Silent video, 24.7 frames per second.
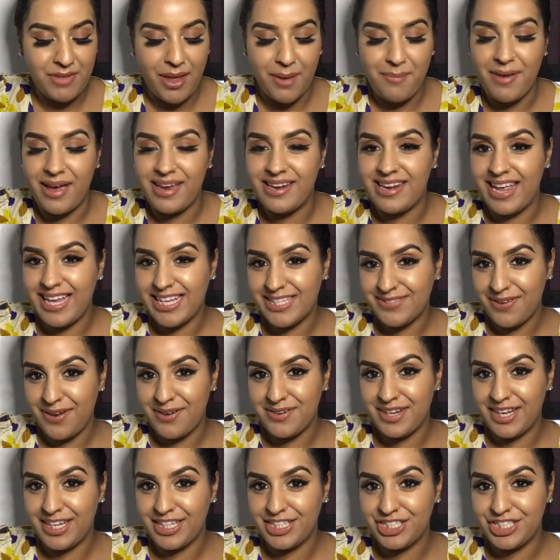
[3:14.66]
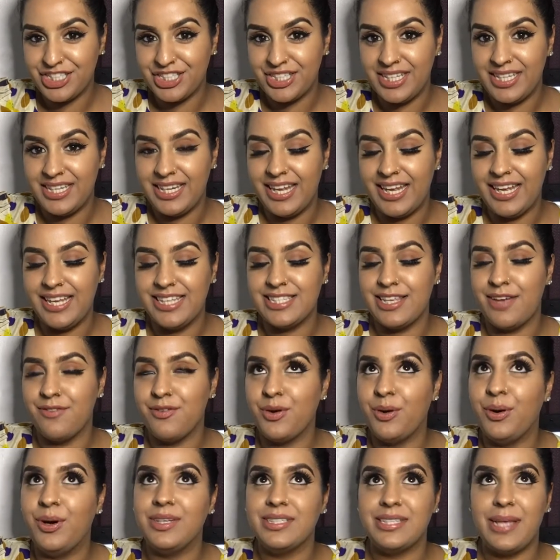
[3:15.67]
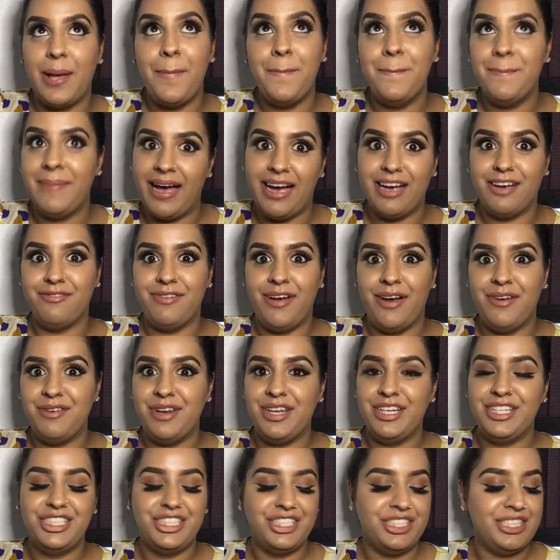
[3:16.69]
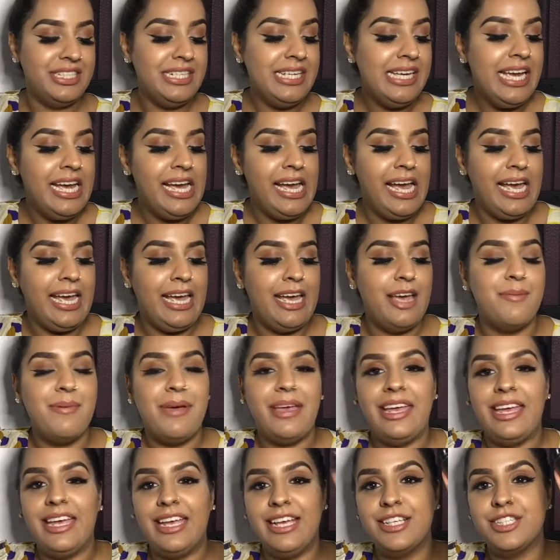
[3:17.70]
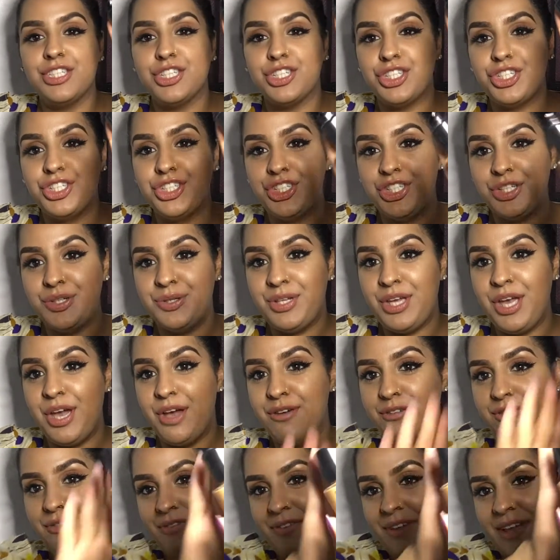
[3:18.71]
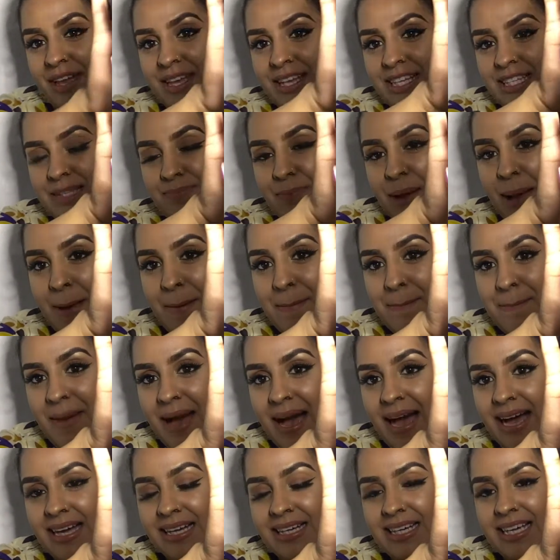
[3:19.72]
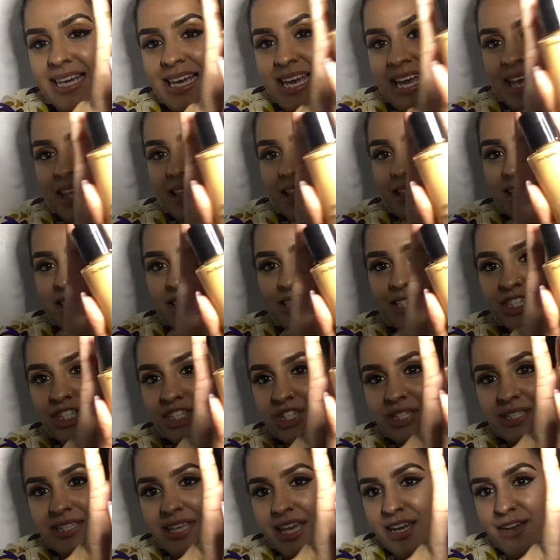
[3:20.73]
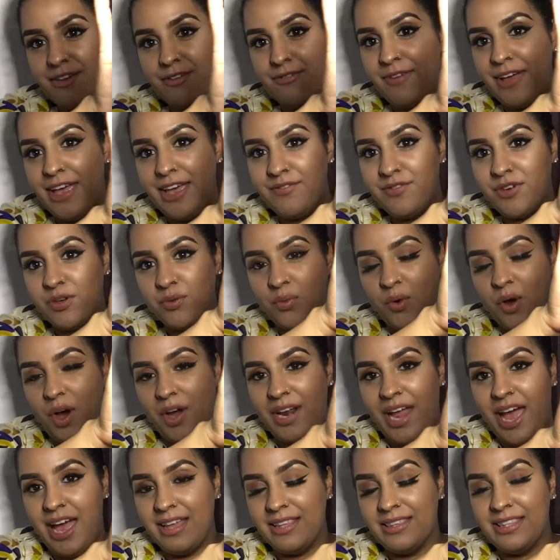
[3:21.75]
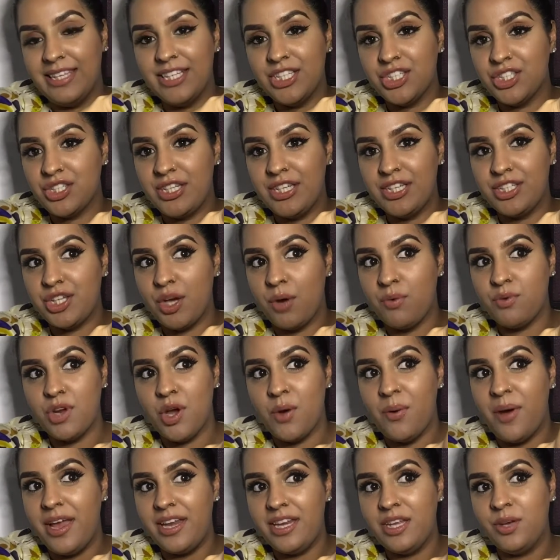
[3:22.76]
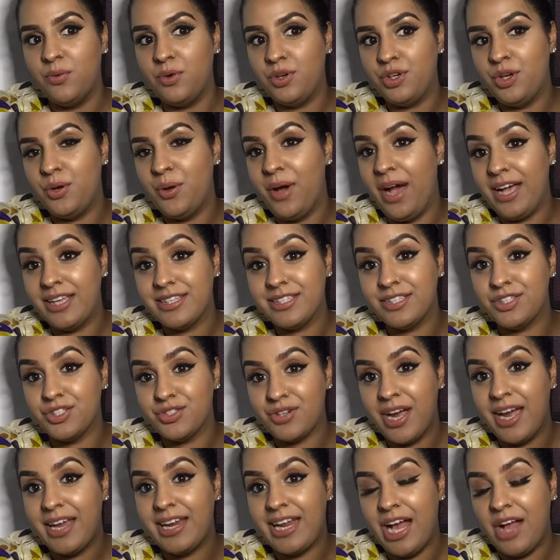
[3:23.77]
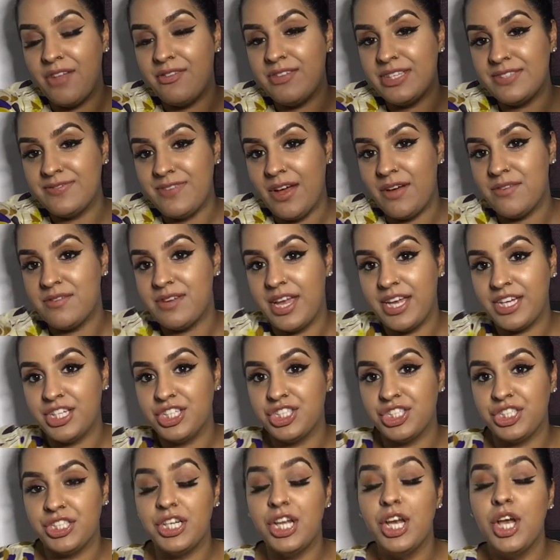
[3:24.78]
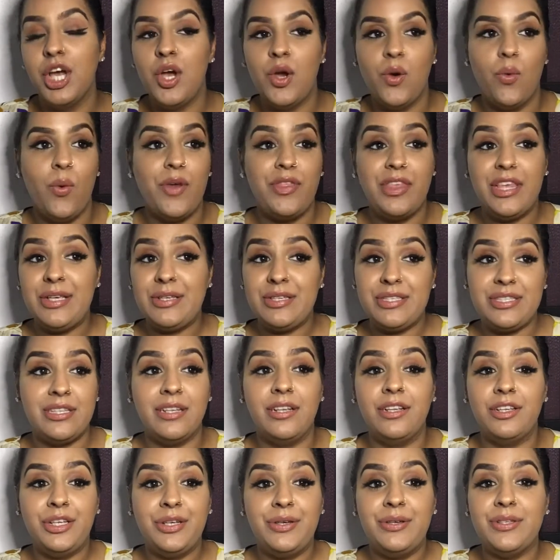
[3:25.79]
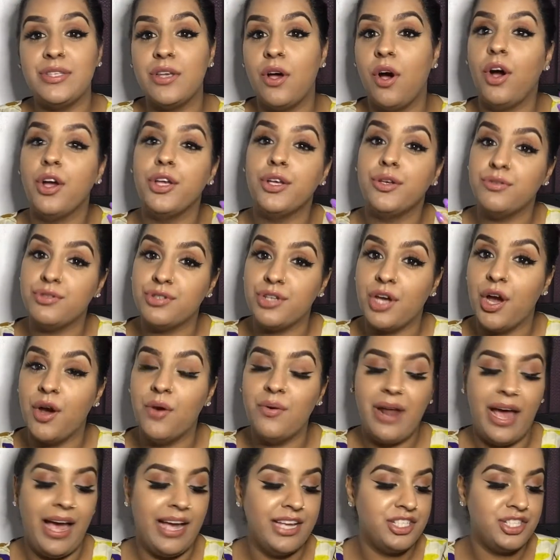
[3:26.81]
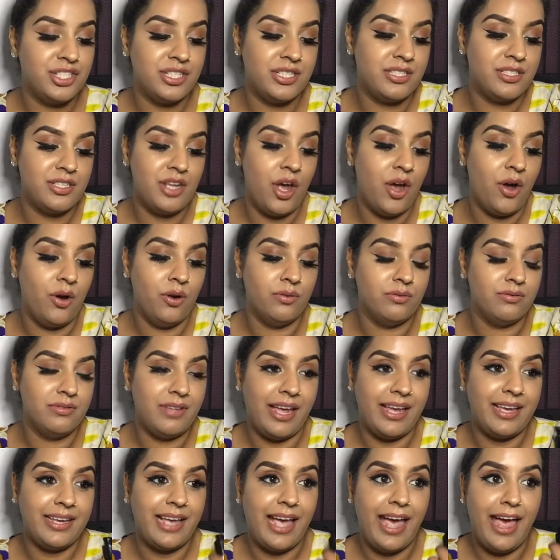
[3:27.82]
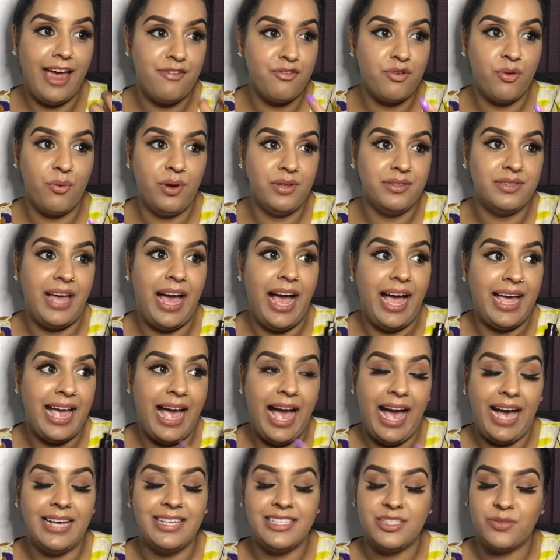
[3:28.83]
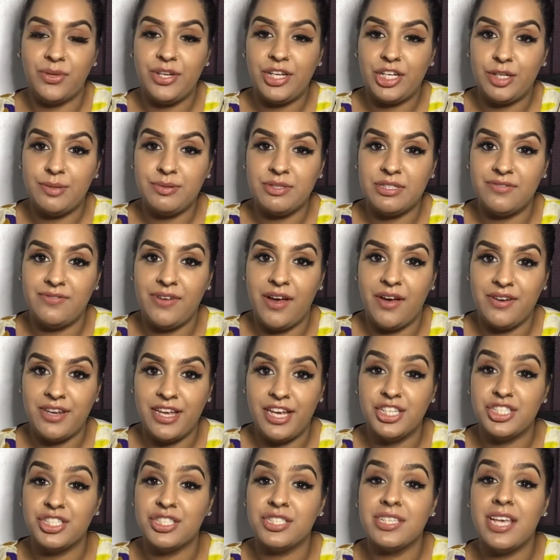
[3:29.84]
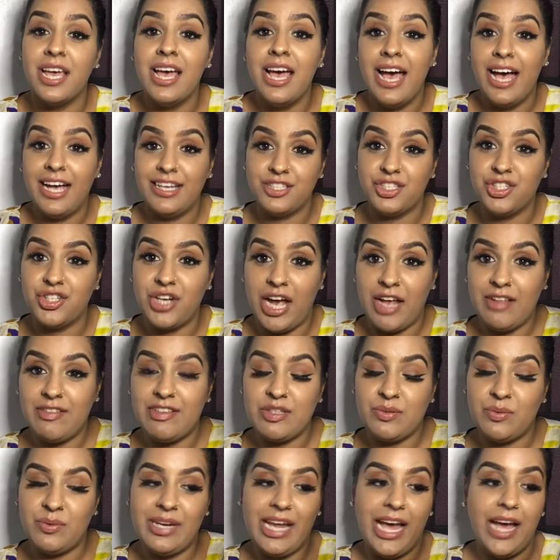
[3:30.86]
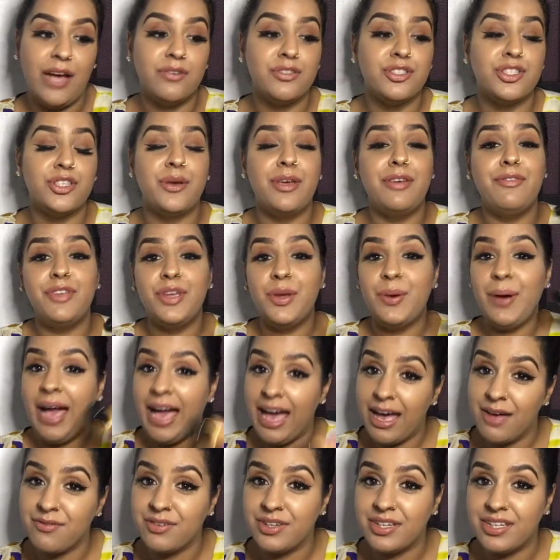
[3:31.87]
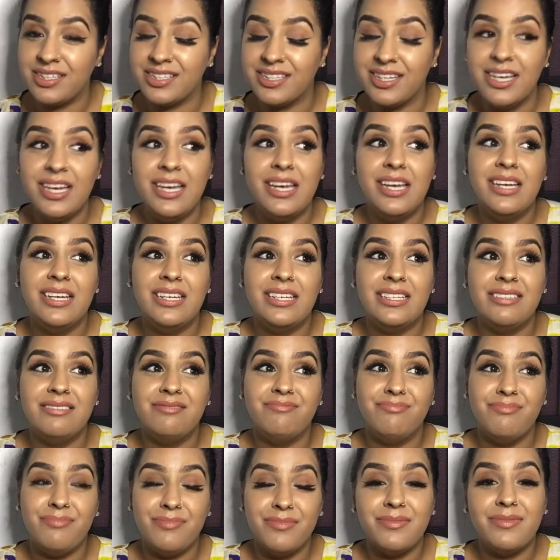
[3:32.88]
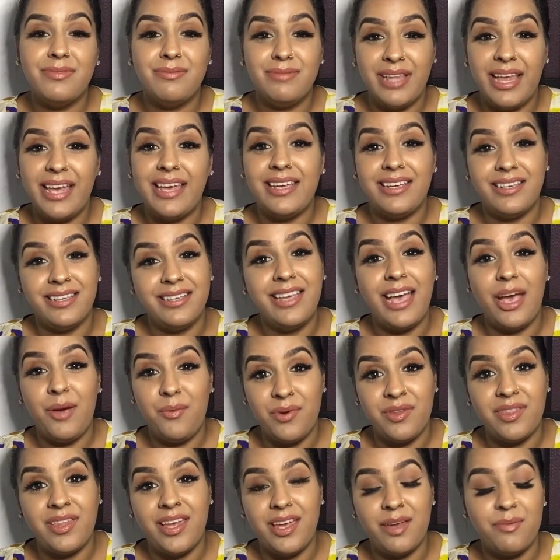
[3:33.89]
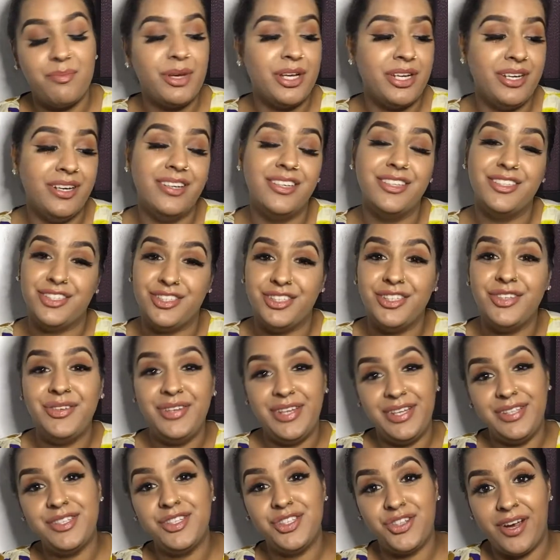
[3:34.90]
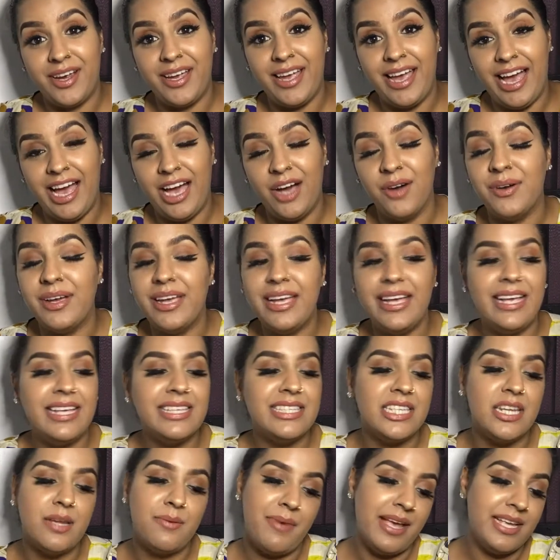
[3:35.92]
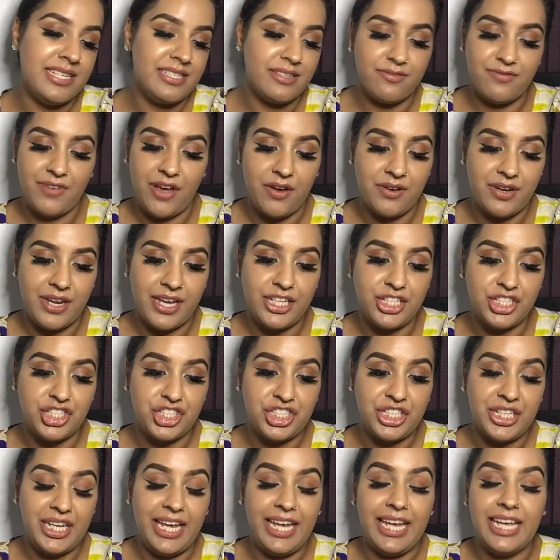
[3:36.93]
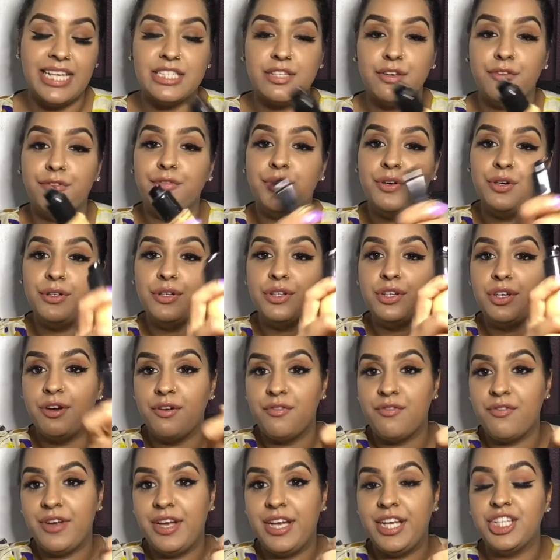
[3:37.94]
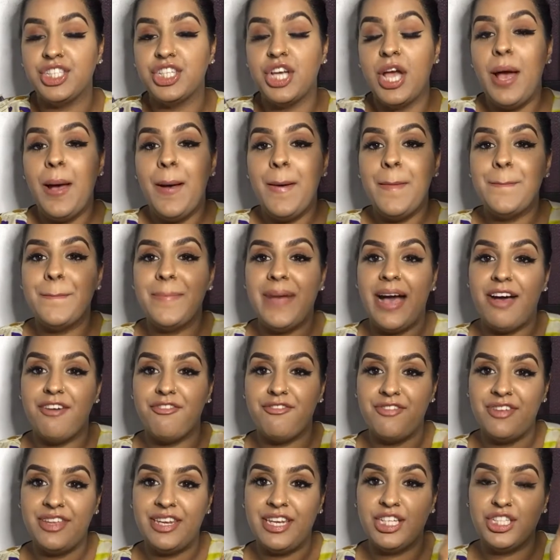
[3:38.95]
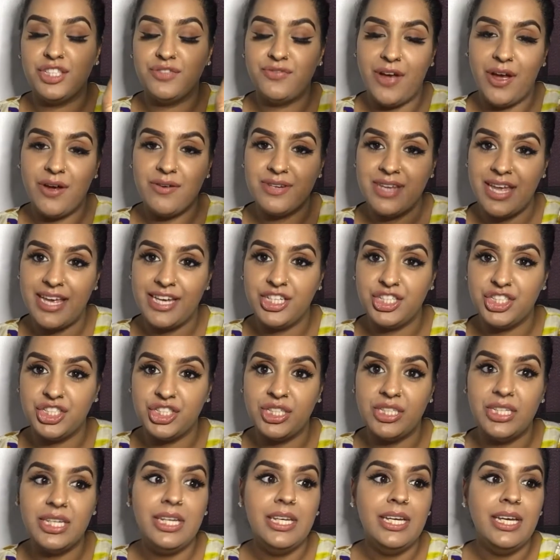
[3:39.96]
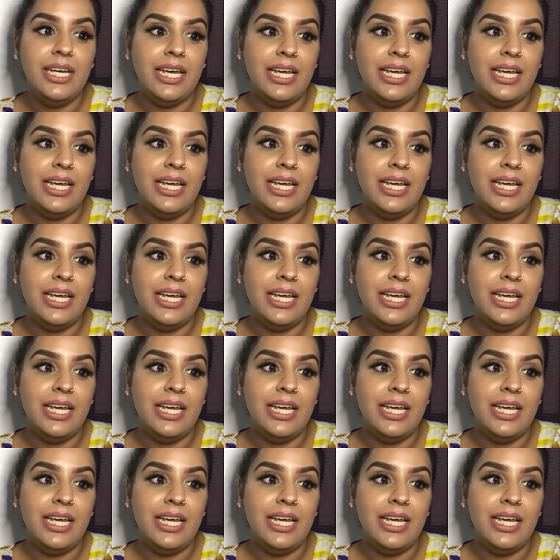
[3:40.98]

my next foundation is of course a MAC foundation. It is Studio Fix by MAC. This is just like a favoured one. I literally don't know anyone who hasn't tried out this foundation, whether you still use it or you don't. I just know like everyone that I ask when it comes to foundations has tried this one out. So if you haven't, like, get with it because you need to try it out. It is an amazing foundation. It is a full coverage matte finish foundation.